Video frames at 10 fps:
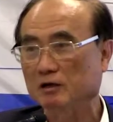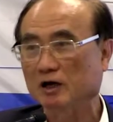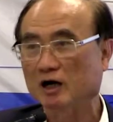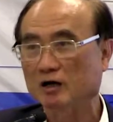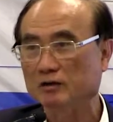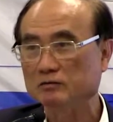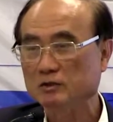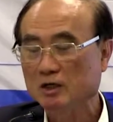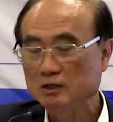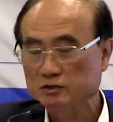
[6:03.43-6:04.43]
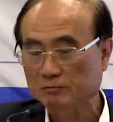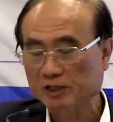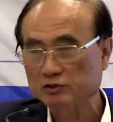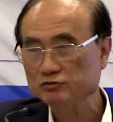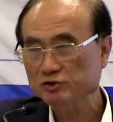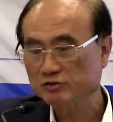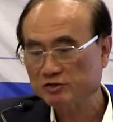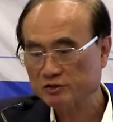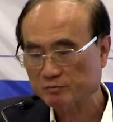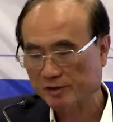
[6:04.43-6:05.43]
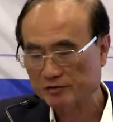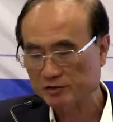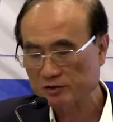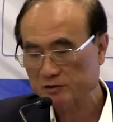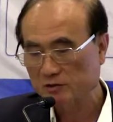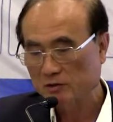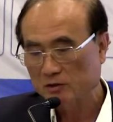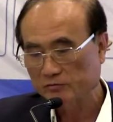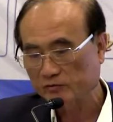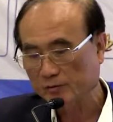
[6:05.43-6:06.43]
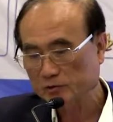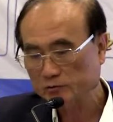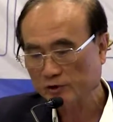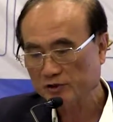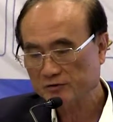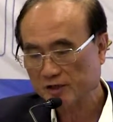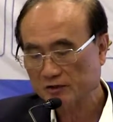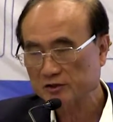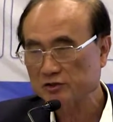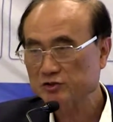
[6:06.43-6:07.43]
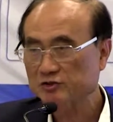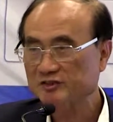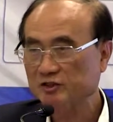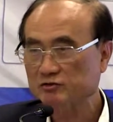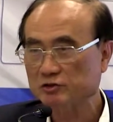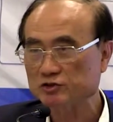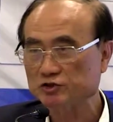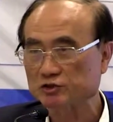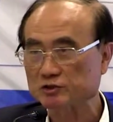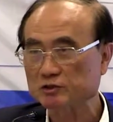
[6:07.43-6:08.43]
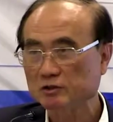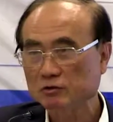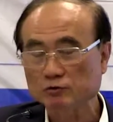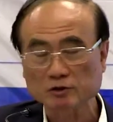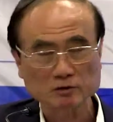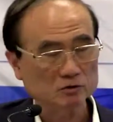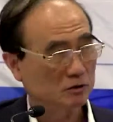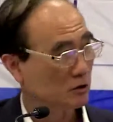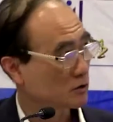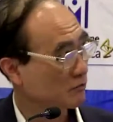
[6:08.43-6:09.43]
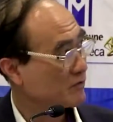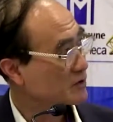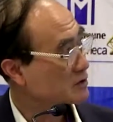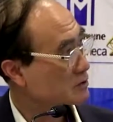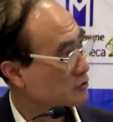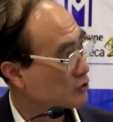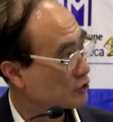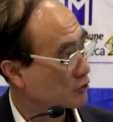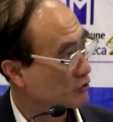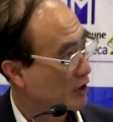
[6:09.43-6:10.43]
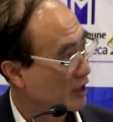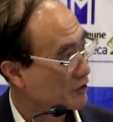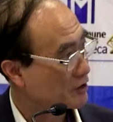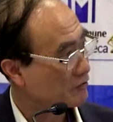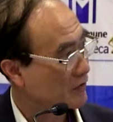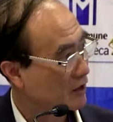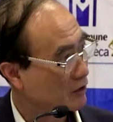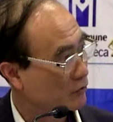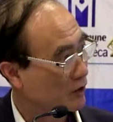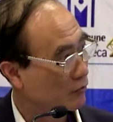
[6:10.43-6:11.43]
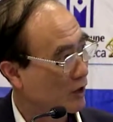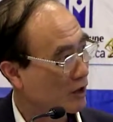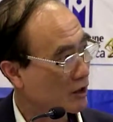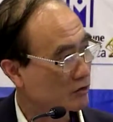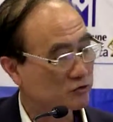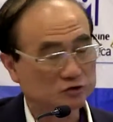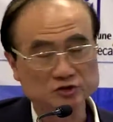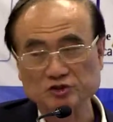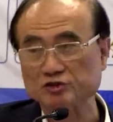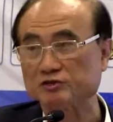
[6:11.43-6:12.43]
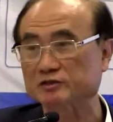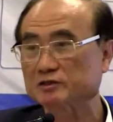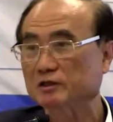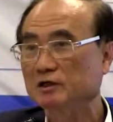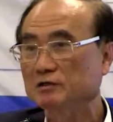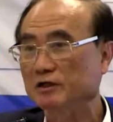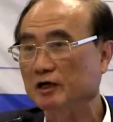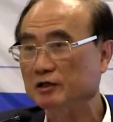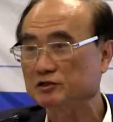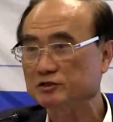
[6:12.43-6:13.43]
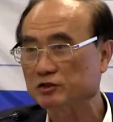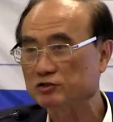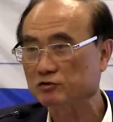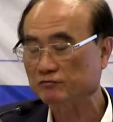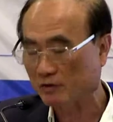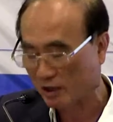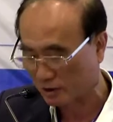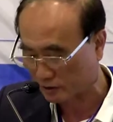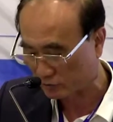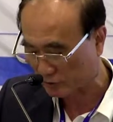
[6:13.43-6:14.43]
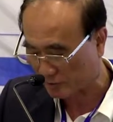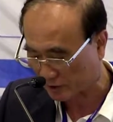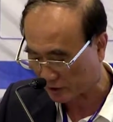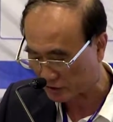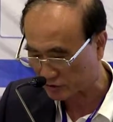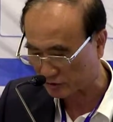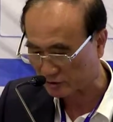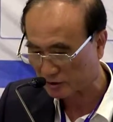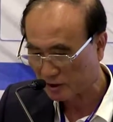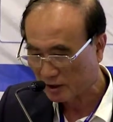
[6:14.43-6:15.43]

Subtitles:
are. So by using these methods, from 20,000 cellular genes, in the first screening, we identified around 100 genes that are essential for RNA replications.